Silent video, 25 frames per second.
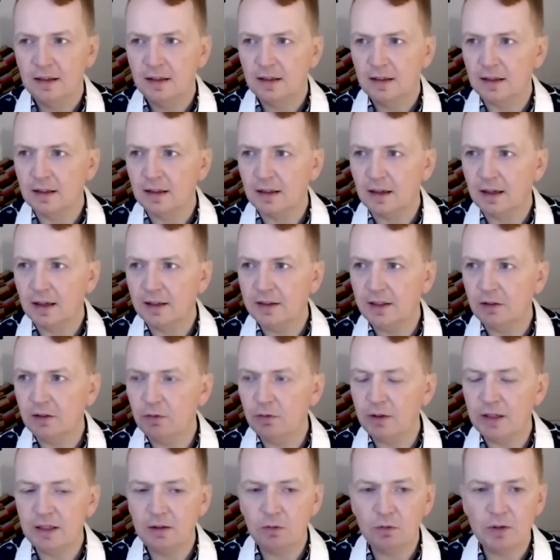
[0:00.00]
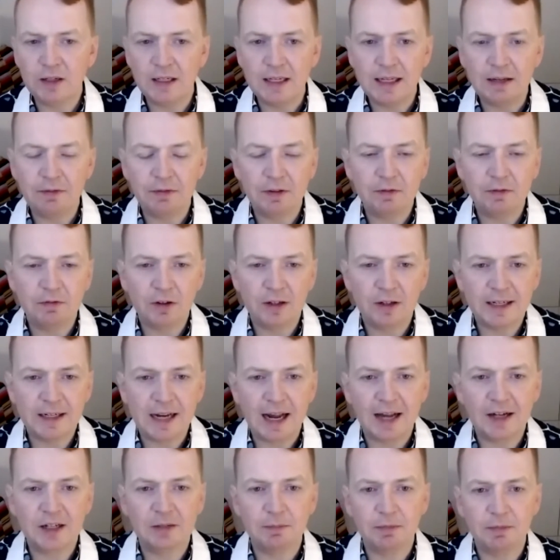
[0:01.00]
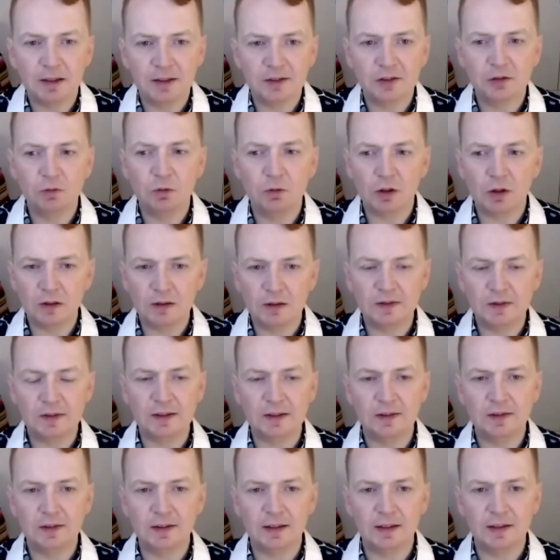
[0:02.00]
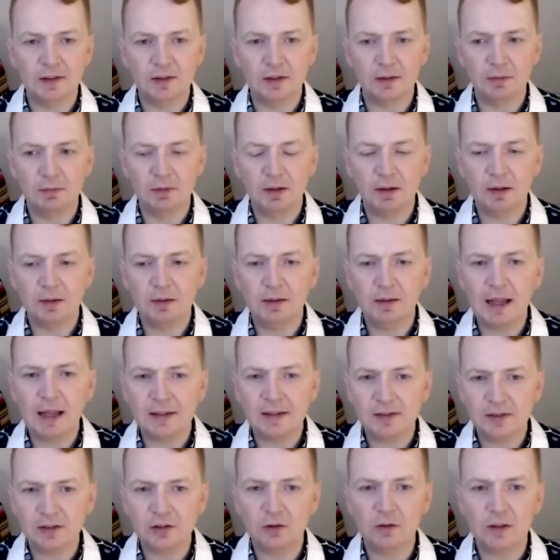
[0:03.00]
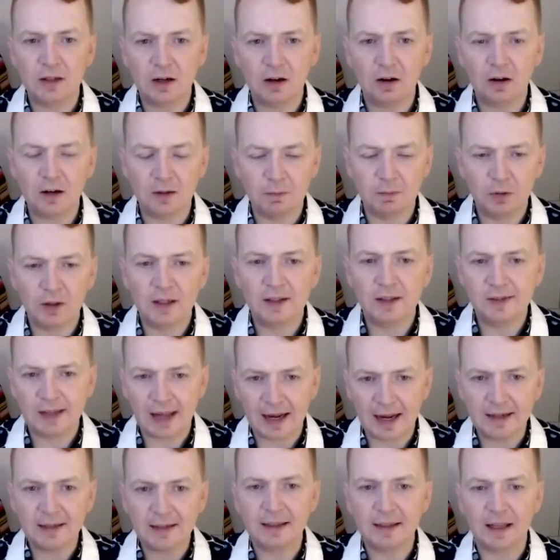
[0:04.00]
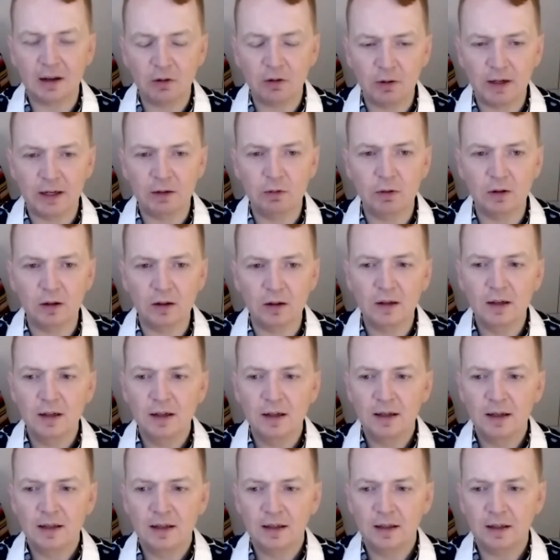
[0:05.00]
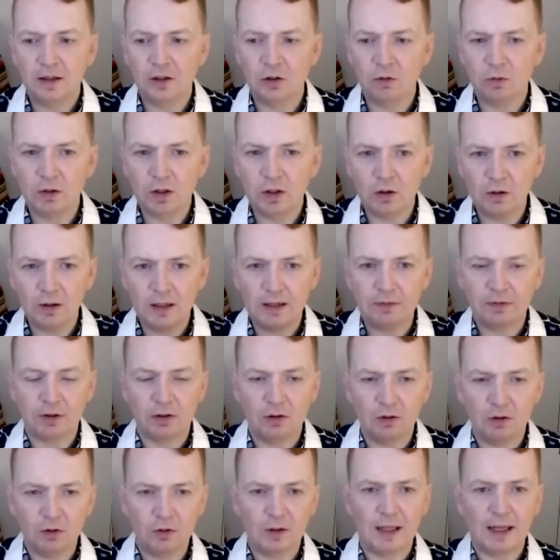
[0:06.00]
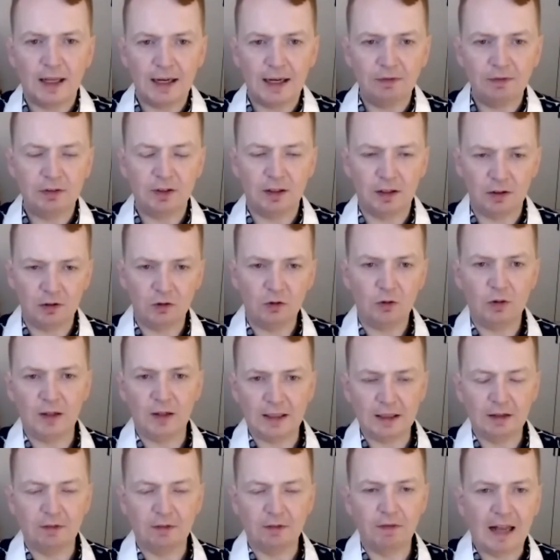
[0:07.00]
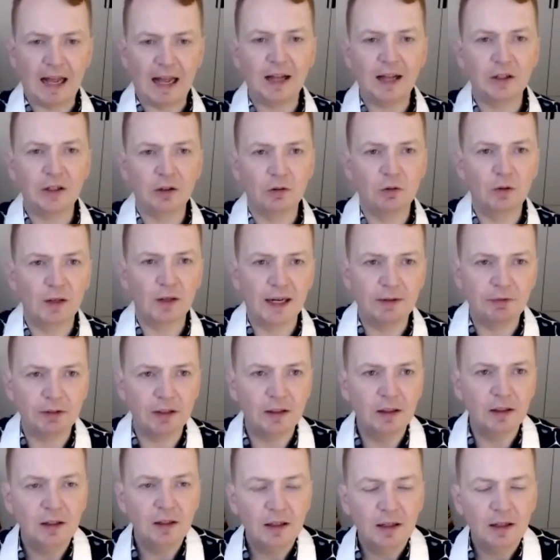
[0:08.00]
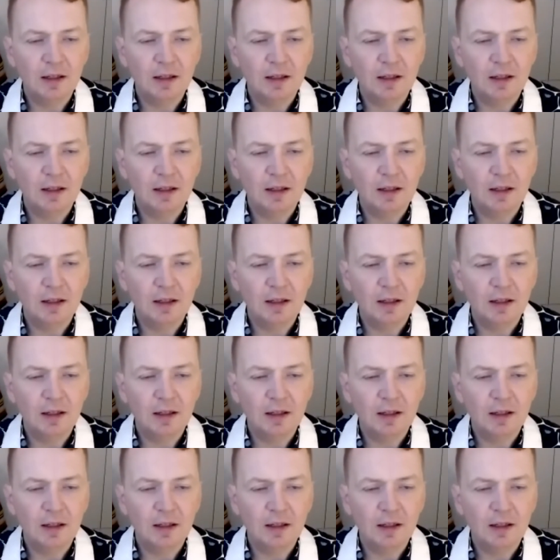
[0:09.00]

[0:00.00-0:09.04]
I think we live in very atomized worlds these days, and less so in Ireland, but it's heading that way, where we all live our own lives in our own little flat or whatever.